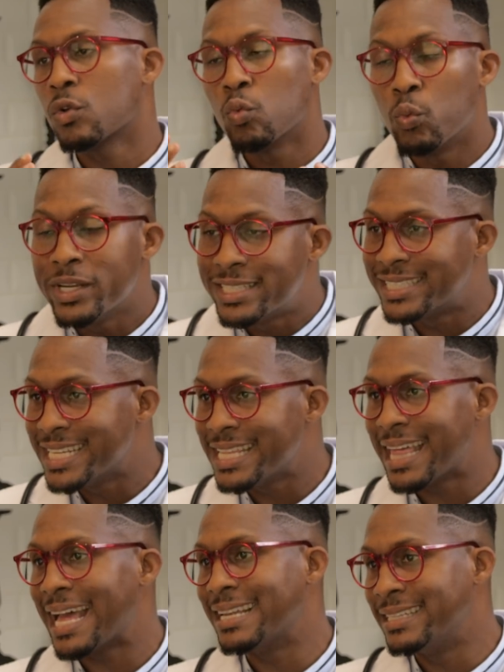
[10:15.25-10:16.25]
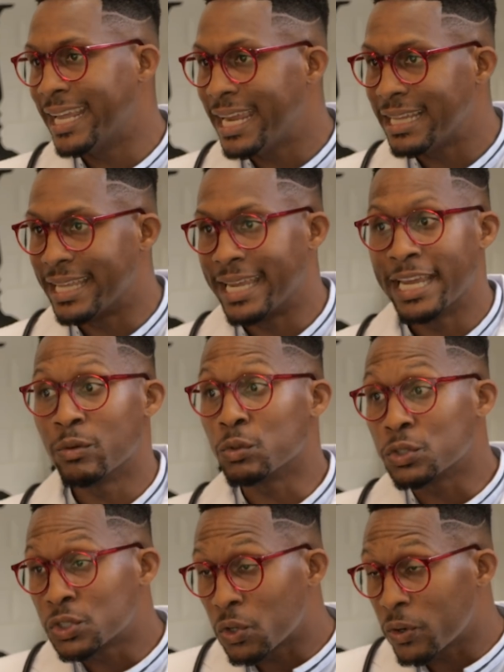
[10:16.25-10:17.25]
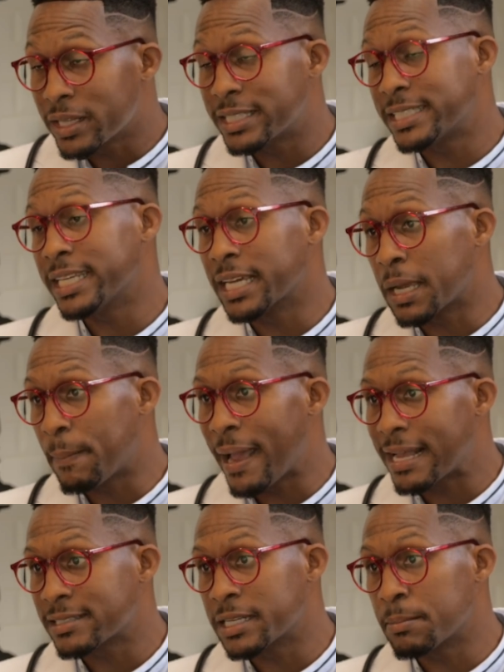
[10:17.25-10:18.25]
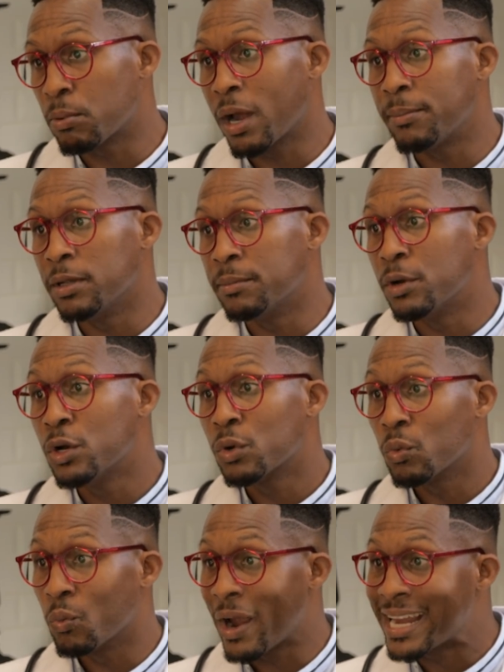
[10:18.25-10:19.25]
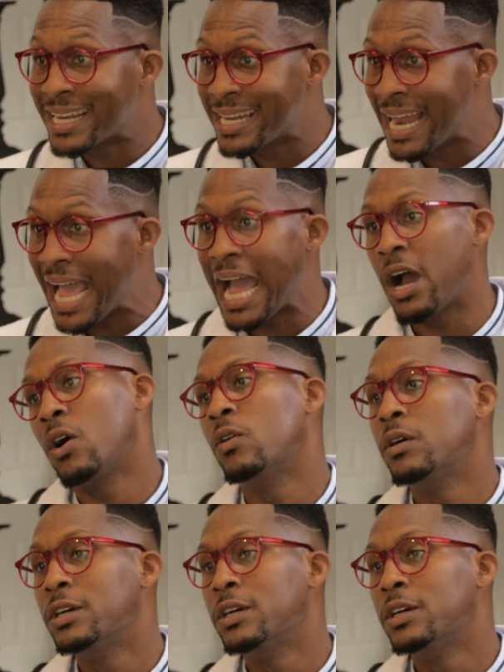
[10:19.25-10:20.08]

we see that daily, and we're starting to see a capacity problem right now.